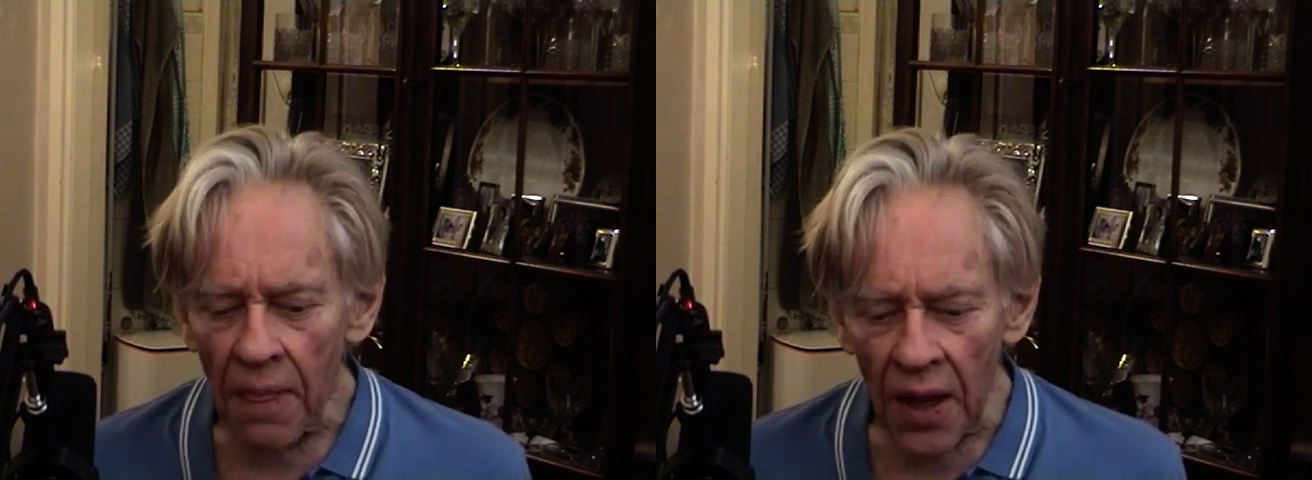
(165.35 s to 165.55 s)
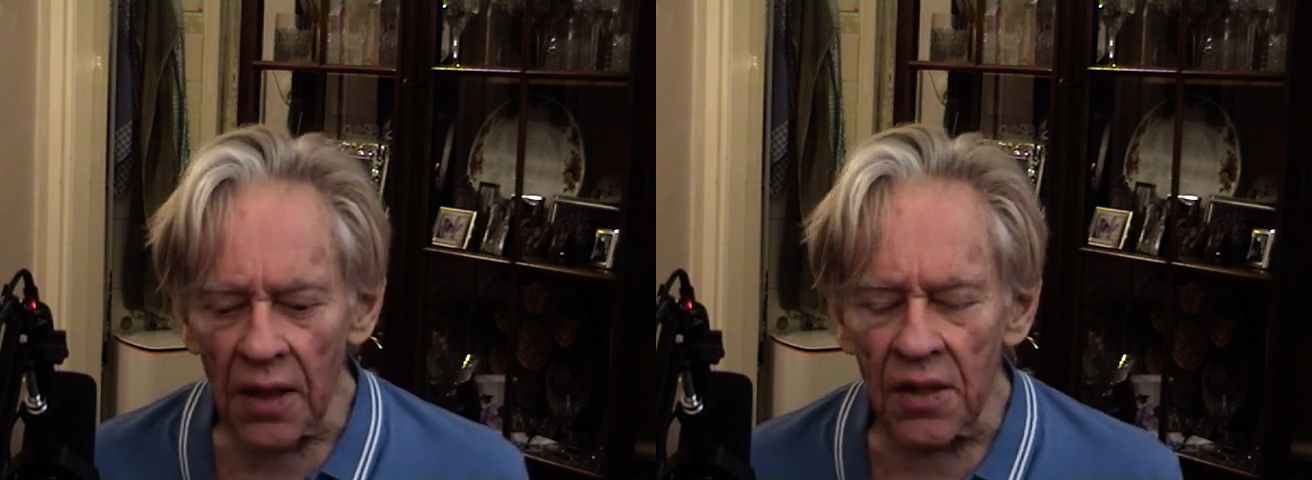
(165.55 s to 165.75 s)

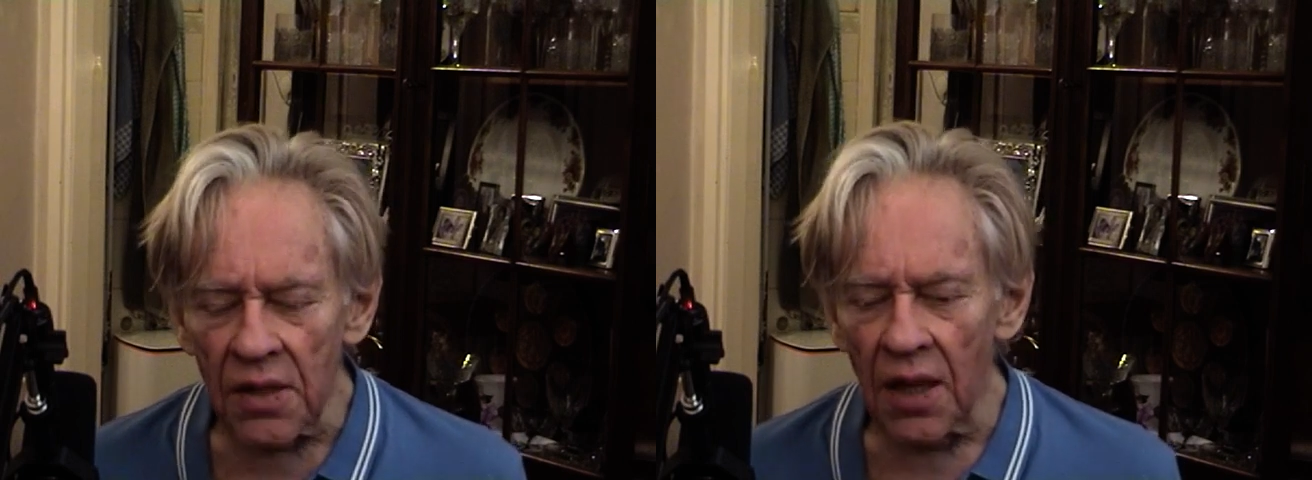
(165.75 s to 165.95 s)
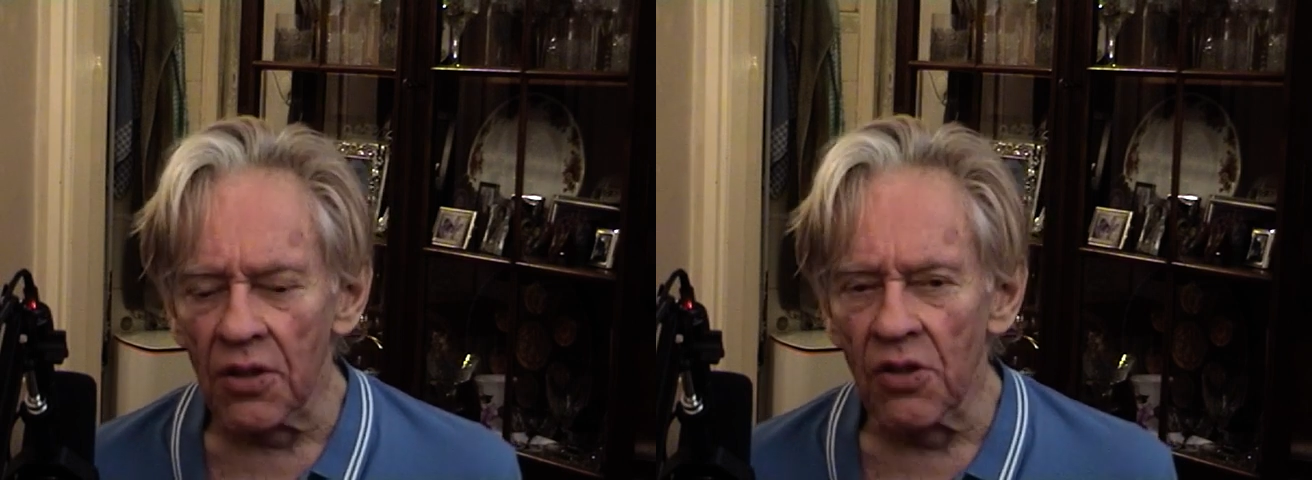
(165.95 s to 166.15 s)

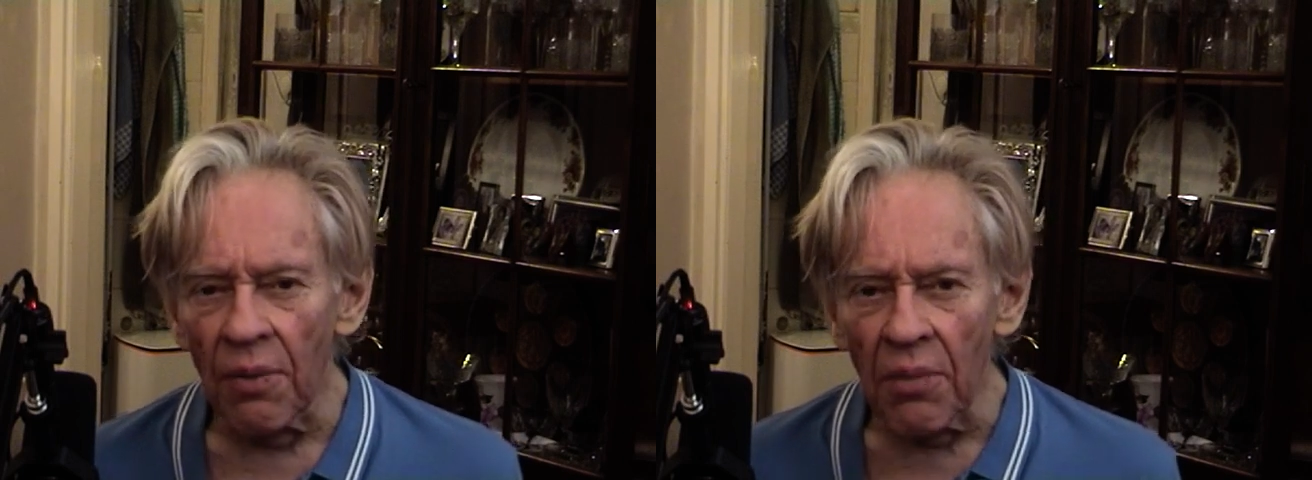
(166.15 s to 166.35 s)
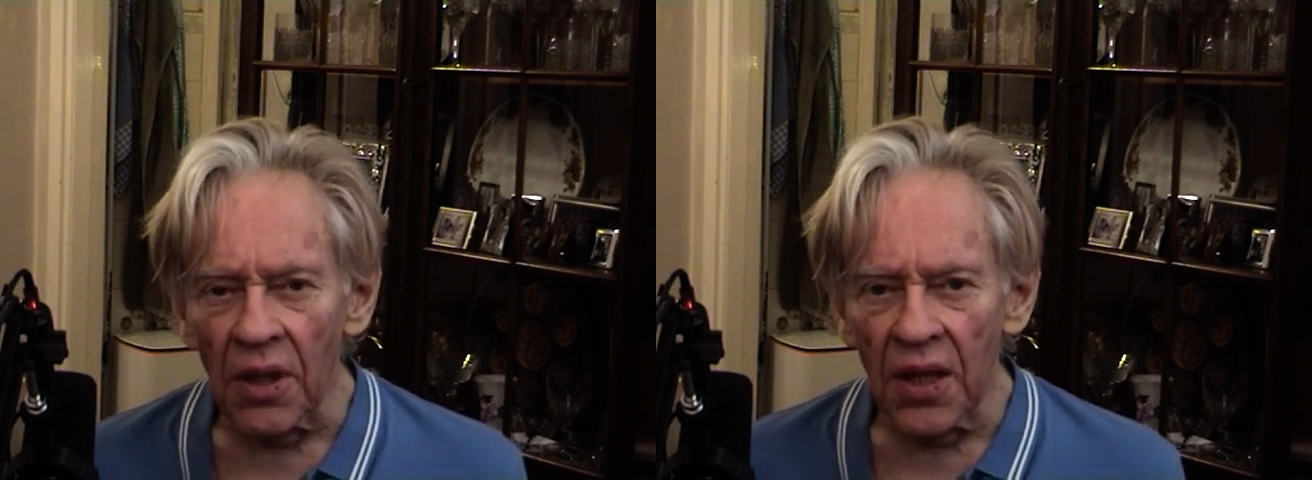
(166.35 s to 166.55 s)
is that
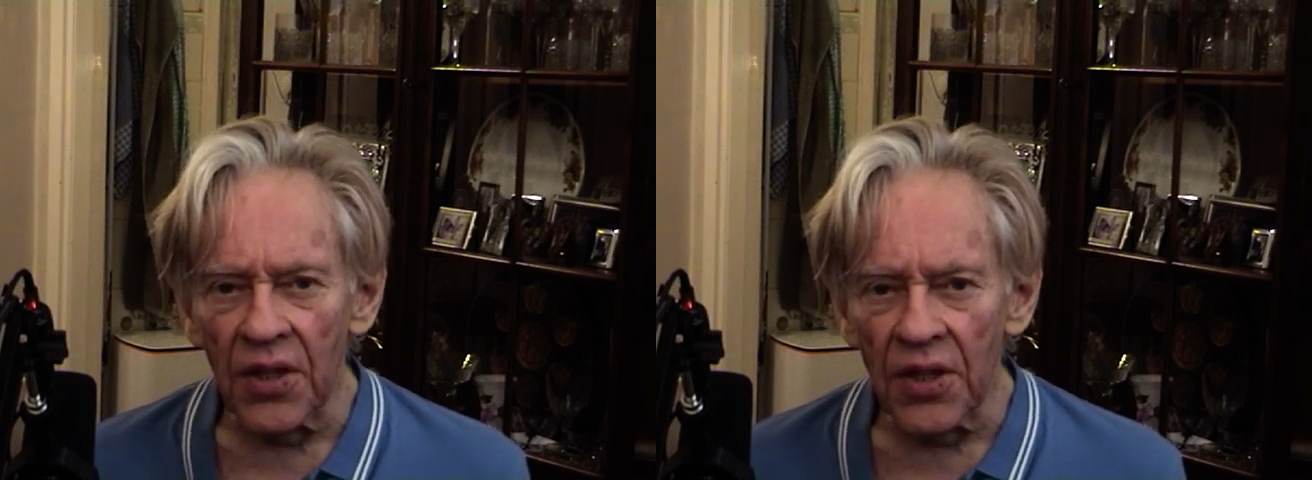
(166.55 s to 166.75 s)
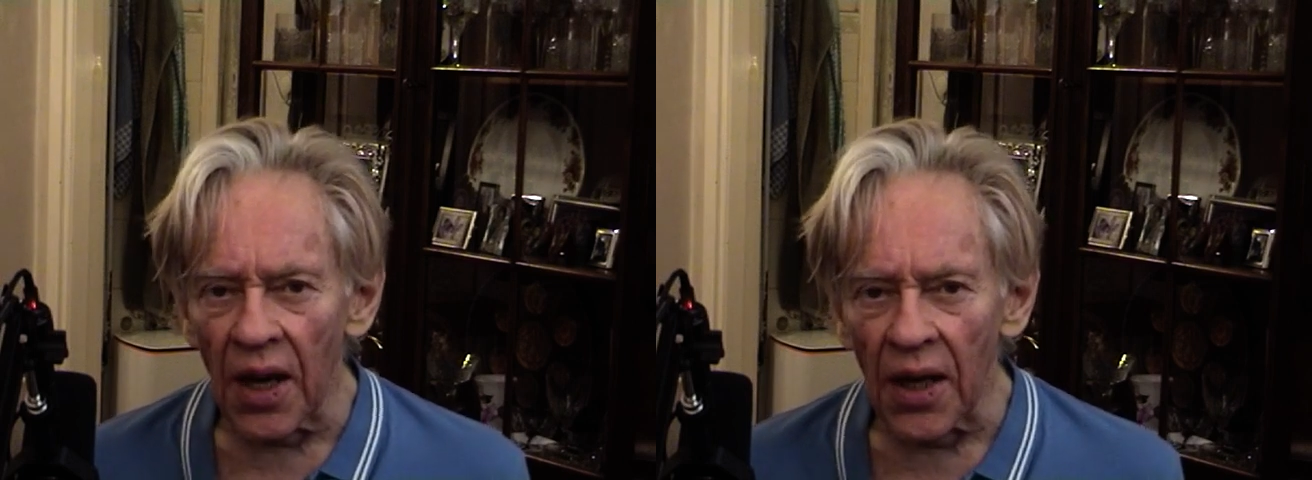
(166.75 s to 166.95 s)
somebody
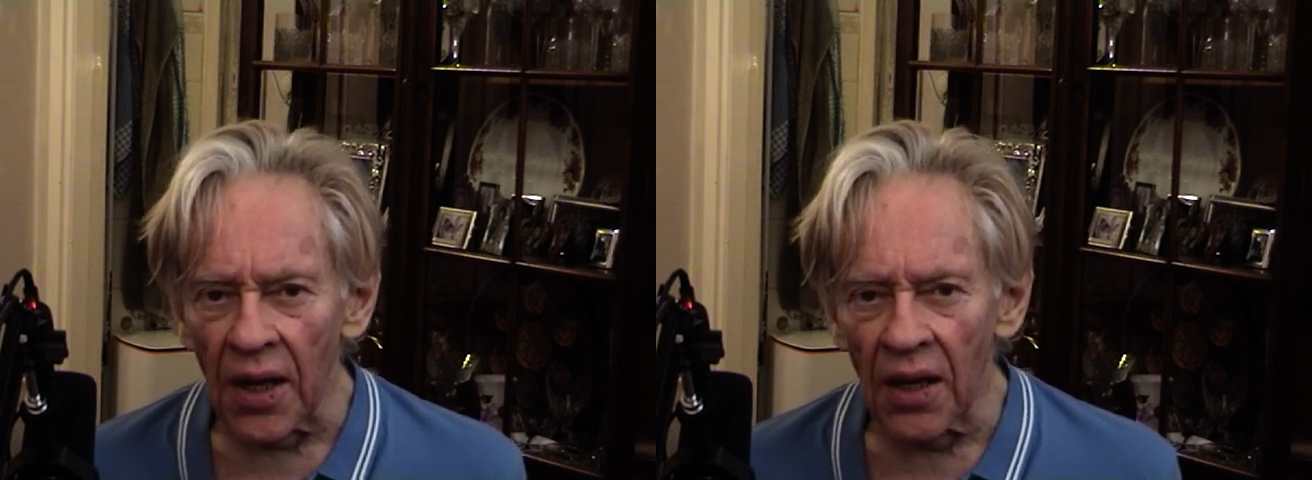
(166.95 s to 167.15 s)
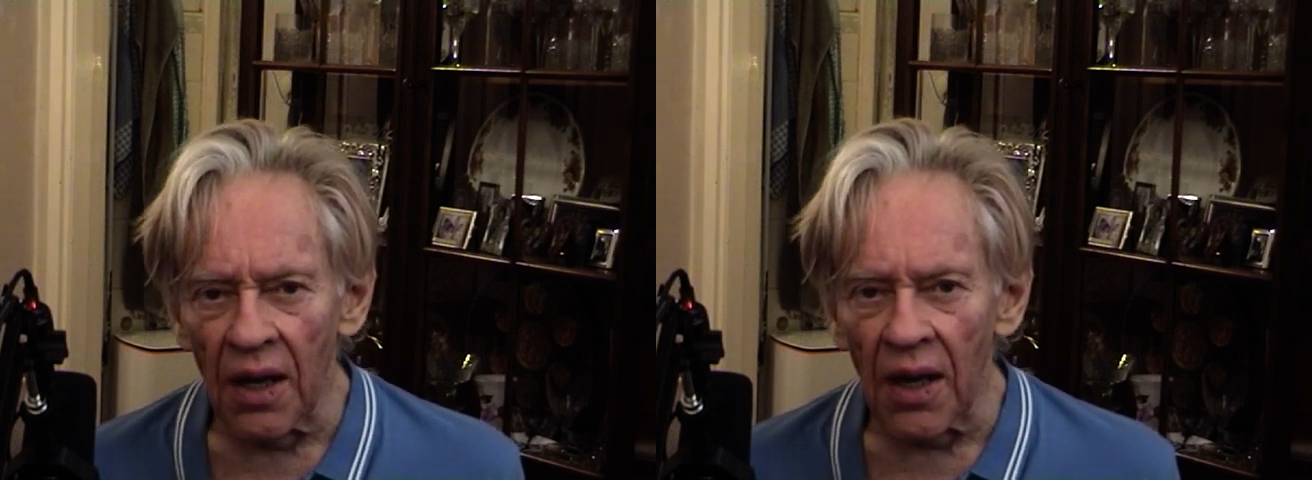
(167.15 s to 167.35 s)
is
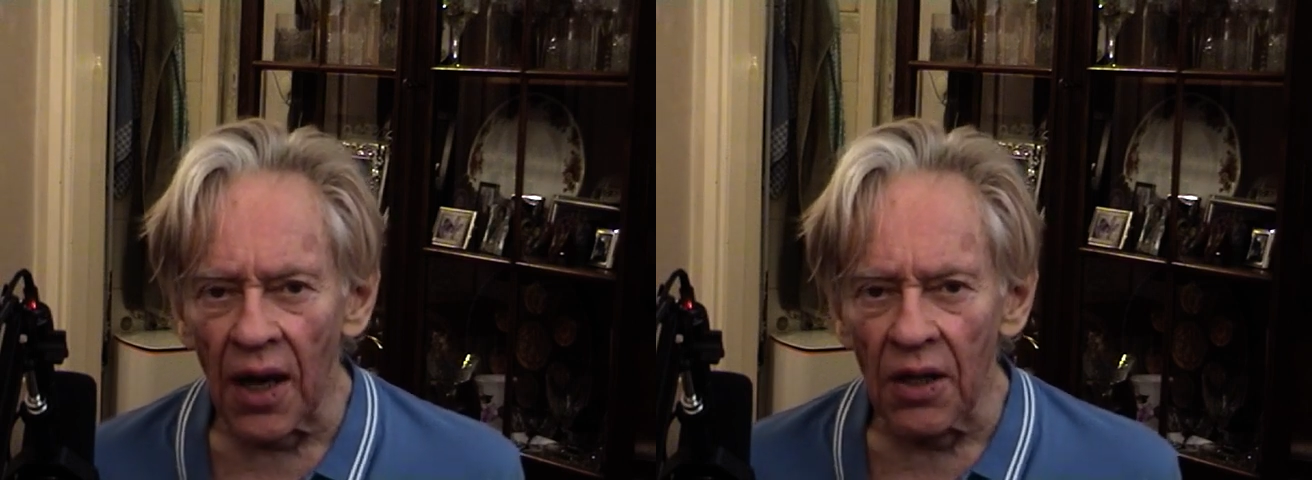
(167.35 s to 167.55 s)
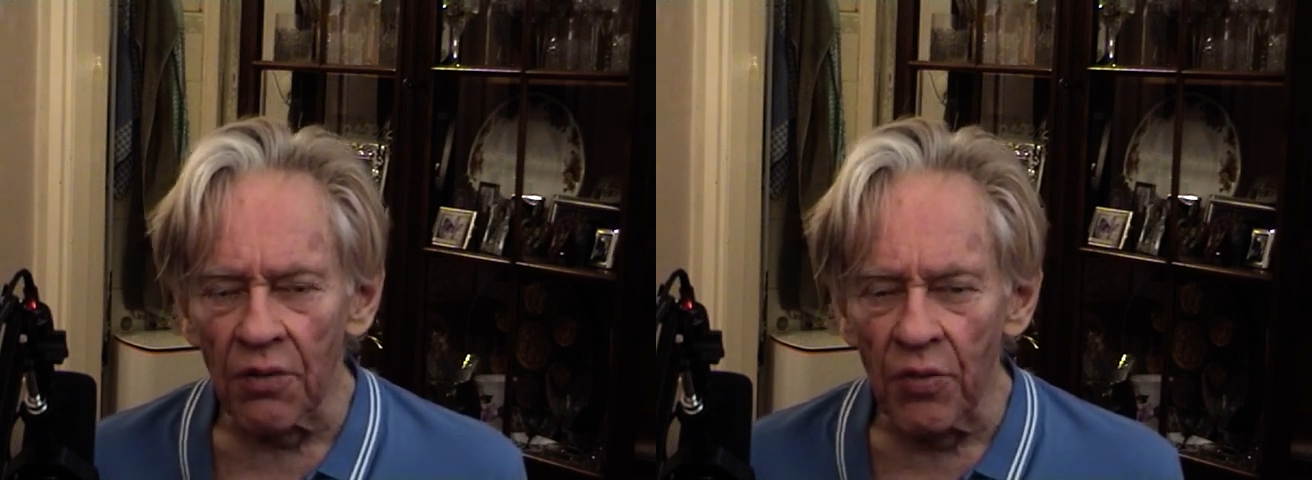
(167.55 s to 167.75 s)
carrying a
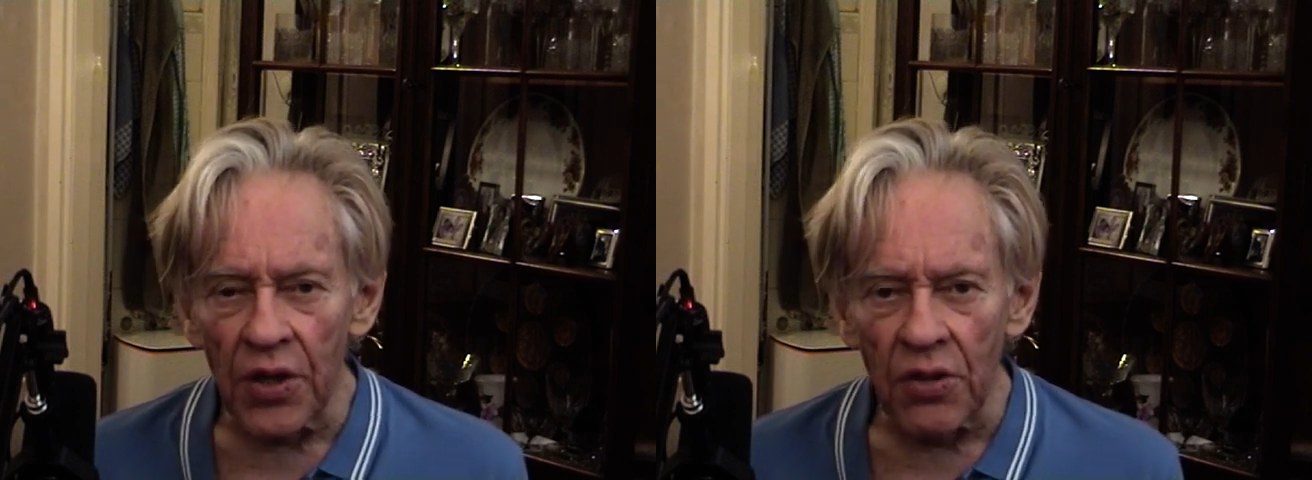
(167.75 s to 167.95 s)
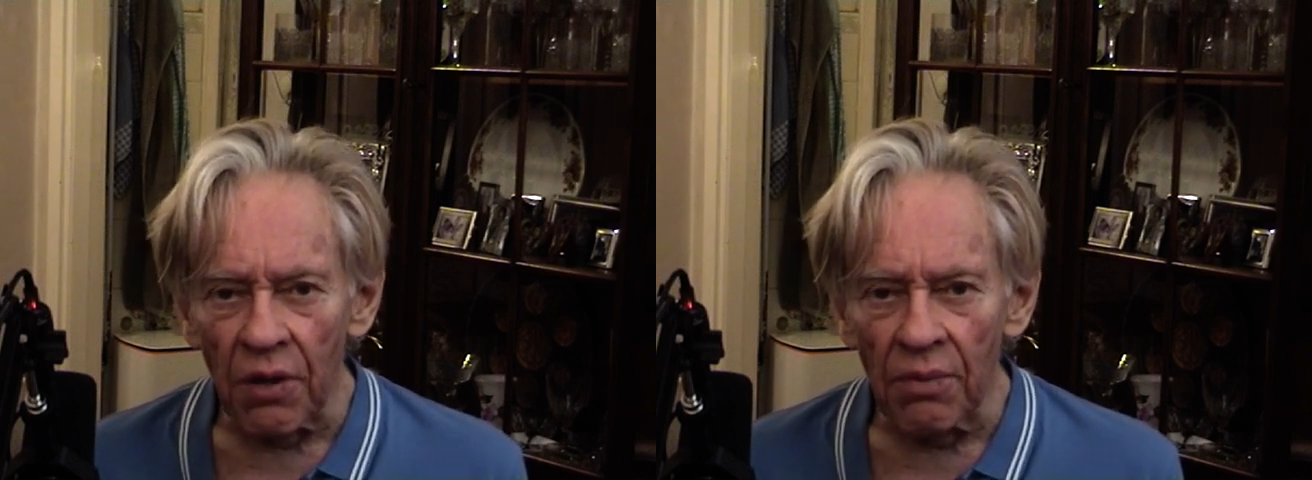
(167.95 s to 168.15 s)
kind of
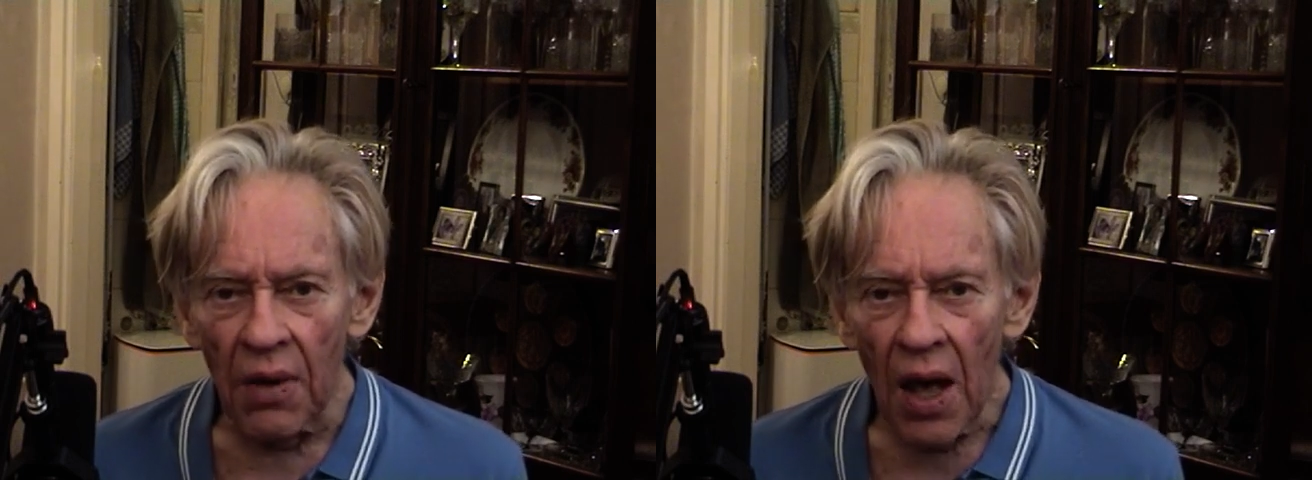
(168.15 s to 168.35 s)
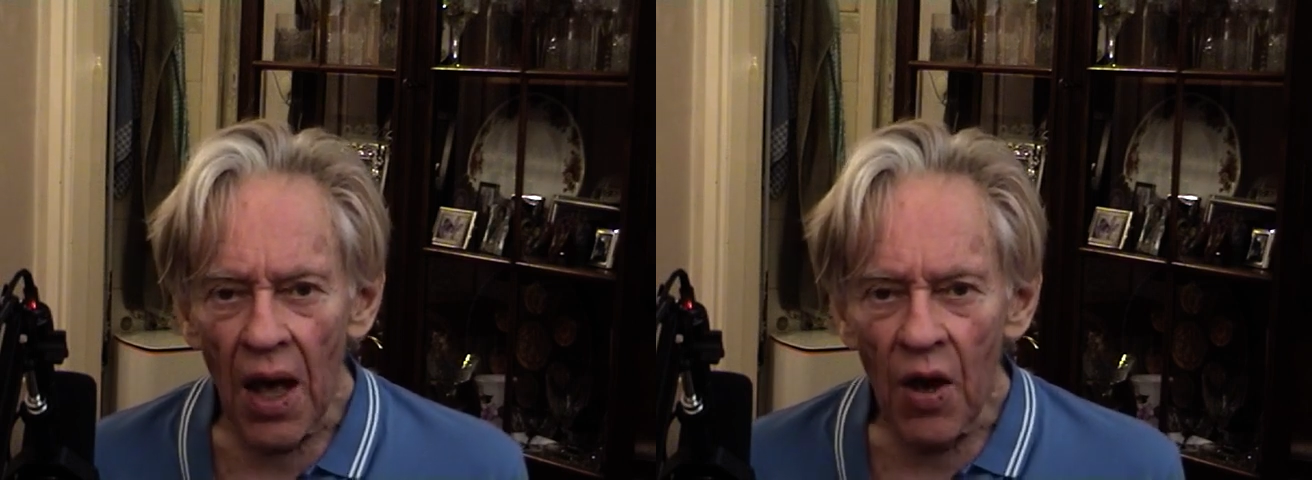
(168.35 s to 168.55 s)
wisdom